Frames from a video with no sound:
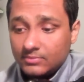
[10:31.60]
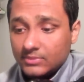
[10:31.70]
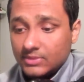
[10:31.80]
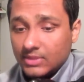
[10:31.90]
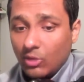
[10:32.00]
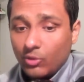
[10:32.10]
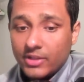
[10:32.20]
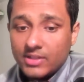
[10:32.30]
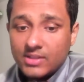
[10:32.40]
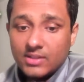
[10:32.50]
now it
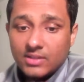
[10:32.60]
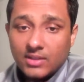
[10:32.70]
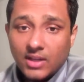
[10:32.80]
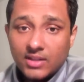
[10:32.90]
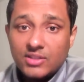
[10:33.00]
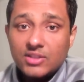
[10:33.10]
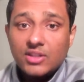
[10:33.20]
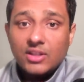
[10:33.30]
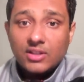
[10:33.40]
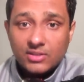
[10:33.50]
is in dhanishta
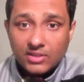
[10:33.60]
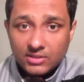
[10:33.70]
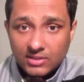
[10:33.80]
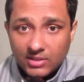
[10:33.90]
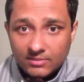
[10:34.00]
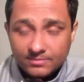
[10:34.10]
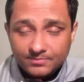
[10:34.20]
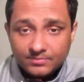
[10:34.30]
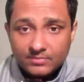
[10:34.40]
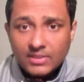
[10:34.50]
nakshatra
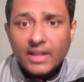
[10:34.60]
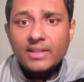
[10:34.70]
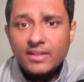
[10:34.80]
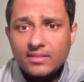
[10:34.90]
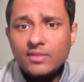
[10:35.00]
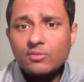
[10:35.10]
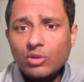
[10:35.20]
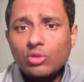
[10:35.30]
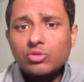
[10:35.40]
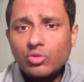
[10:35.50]
and yes it will
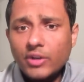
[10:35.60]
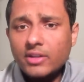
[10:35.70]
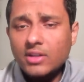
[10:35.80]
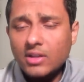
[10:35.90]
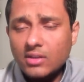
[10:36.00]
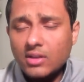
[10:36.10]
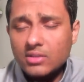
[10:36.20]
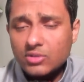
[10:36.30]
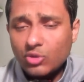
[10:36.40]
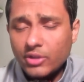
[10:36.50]
also get
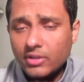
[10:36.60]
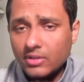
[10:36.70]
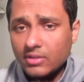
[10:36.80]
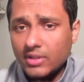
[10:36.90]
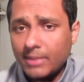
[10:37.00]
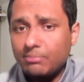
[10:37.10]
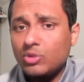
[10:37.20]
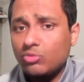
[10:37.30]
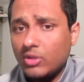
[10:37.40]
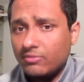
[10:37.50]
conjoint uh,
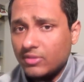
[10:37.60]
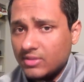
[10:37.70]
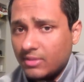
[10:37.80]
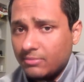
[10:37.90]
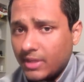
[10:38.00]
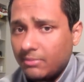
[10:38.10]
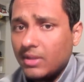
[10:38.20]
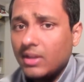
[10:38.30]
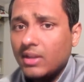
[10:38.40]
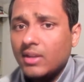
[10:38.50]
neptune after some time
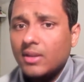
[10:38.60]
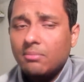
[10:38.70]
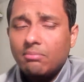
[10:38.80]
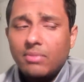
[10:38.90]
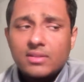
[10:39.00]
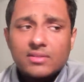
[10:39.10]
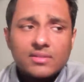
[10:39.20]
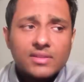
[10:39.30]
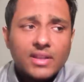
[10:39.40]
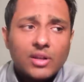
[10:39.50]
but
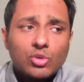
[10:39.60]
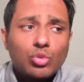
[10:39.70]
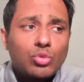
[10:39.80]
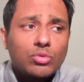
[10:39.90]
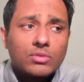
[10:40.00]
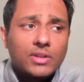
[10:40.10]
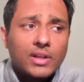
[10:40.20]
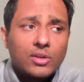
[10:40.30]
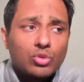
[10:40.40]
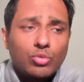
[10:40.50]
there are no there
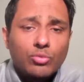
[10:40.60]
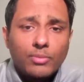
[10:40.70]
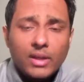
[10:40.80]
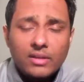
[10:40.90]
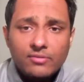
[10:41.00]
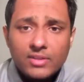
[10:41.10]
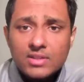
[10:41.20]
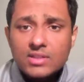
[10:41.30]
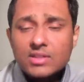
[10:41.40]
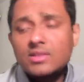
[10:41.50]
are no
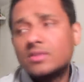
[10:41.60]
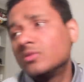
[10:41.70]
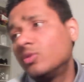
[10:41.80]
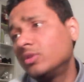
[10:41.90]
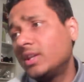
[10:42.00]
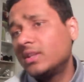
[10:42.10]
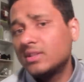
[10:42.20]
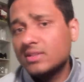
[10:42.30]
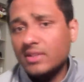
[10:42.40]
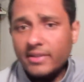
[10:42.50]
malefics on the other
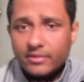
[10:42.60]
side